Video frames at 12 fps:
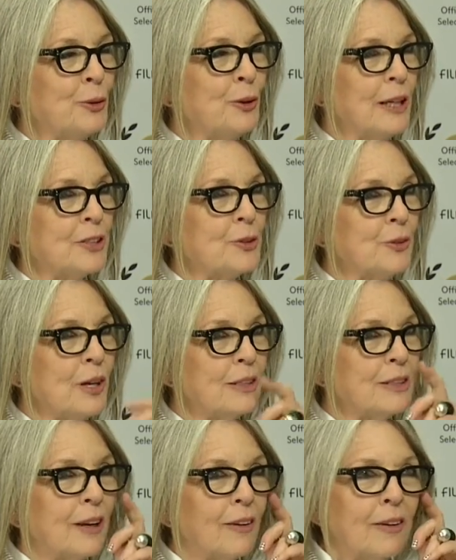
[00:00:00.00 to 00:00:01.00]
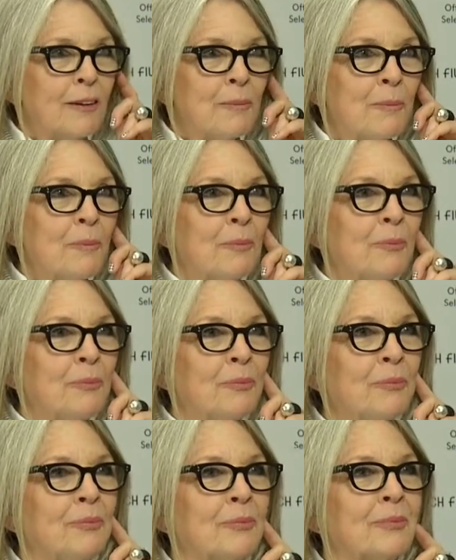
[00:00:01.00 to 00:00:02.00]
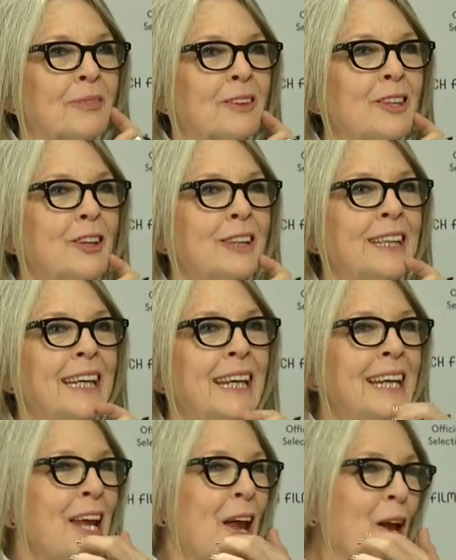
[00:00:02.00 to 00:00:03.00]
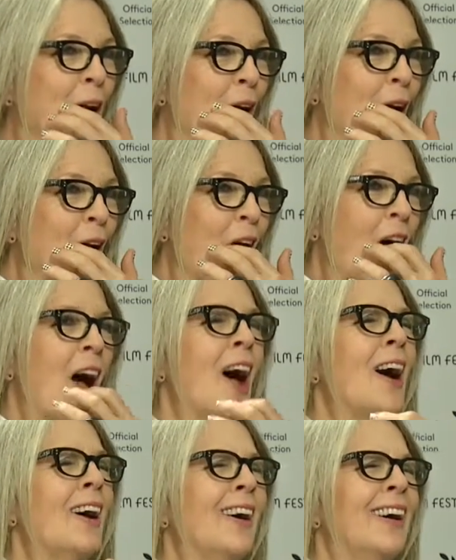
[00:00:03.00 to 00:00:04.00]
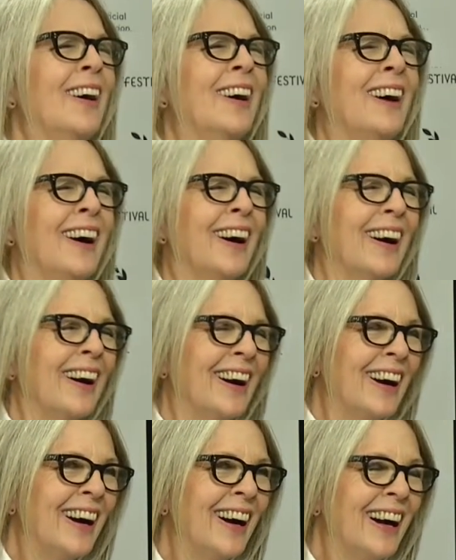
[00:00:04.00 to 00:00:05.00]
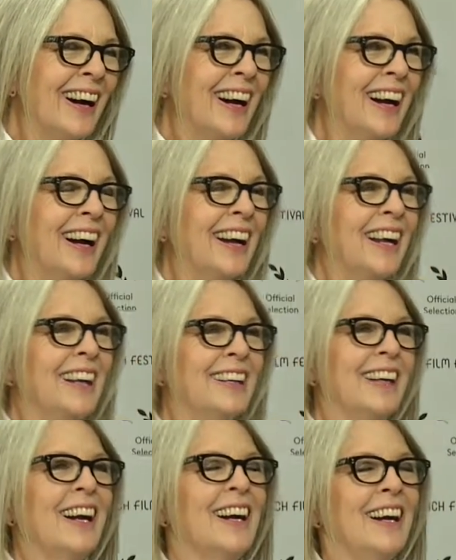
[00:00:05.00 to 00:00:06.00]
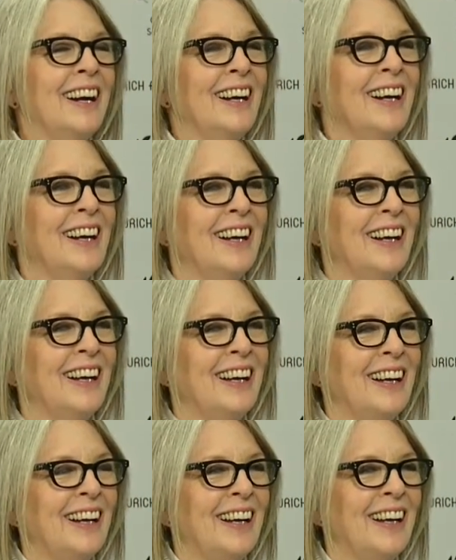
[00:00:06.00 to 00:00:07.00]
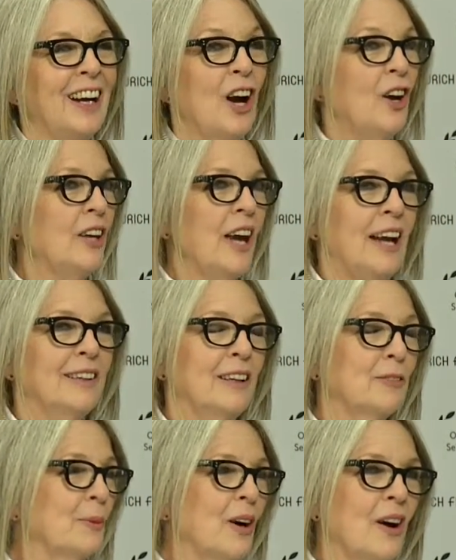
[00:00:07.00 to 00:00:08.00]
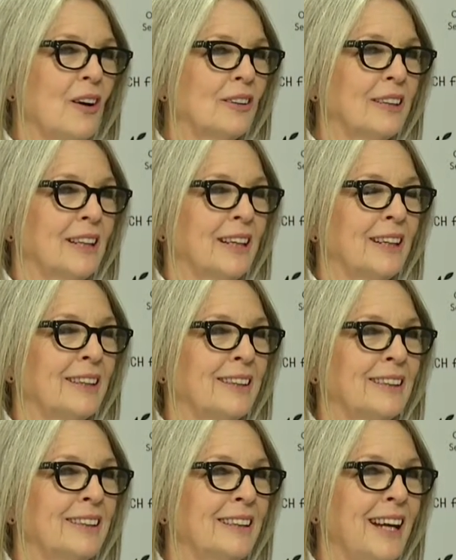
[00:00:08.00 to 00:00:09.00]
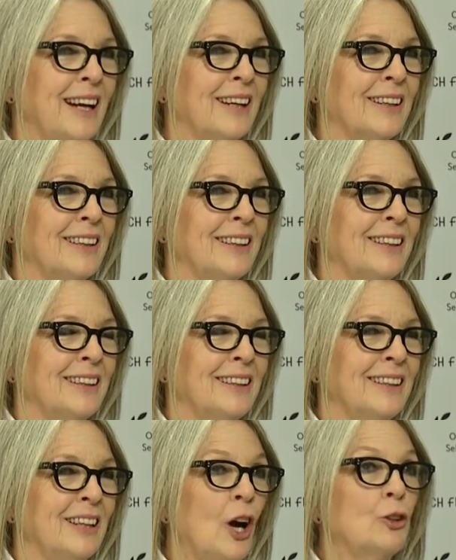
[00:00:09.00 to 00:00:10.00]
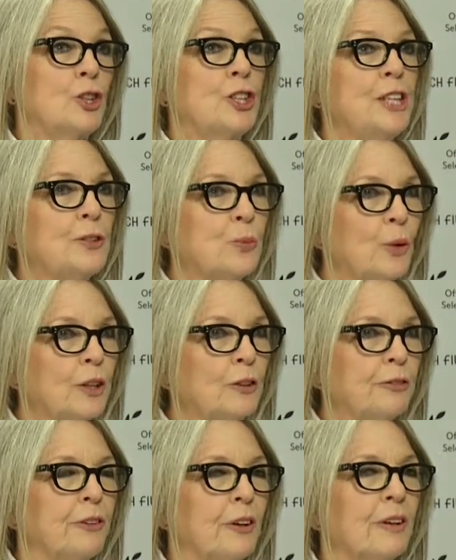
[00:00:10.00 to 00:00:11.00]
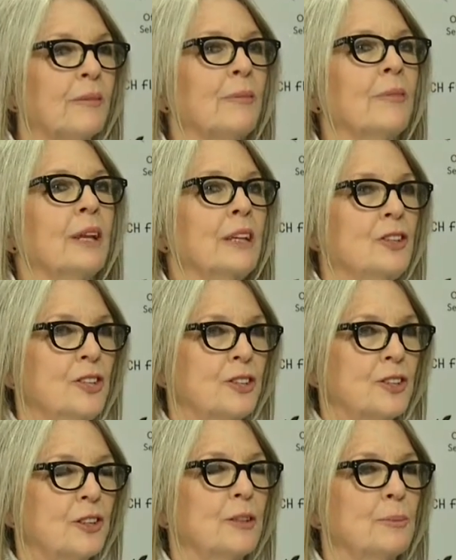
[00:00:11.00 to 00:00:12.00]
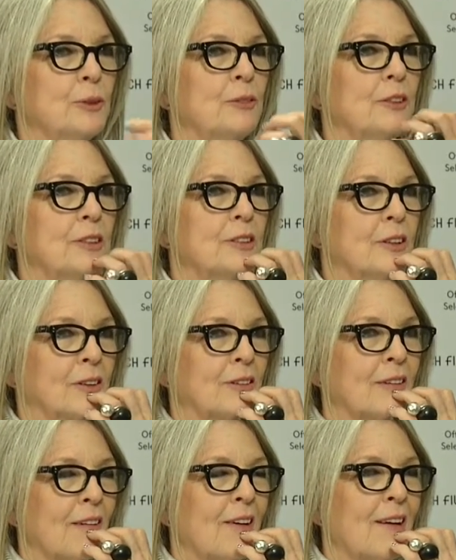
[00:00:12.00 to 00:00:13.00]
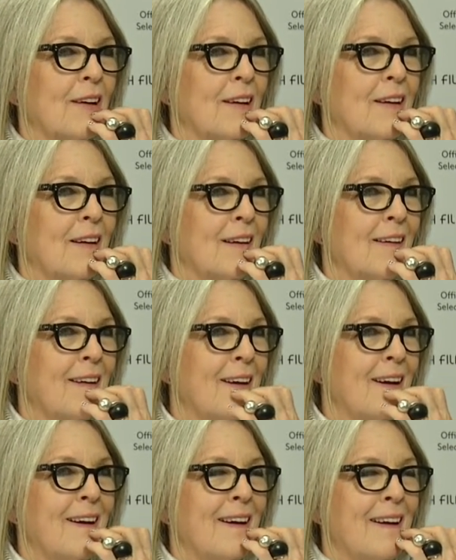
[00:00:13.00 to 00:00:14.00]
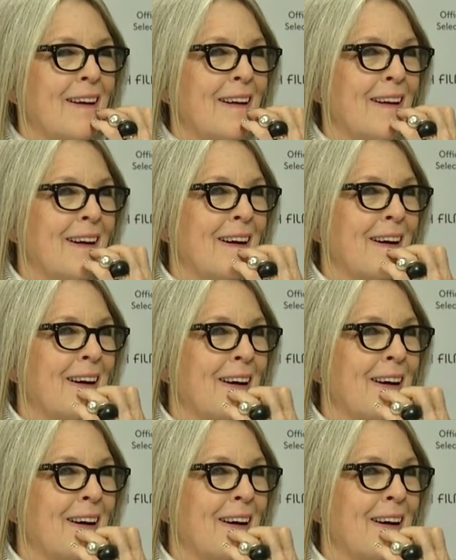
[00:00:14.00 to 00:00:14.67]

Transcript: You were at Toronto. I was filming you at the carpet. You're kidding. Yes, and you said that you loved Cynthia Nixon. You I love them all. And you loved them so much. Oh, she's wonderful. Yes. She's good in the movie, too. Wonderful movie also. Yeah.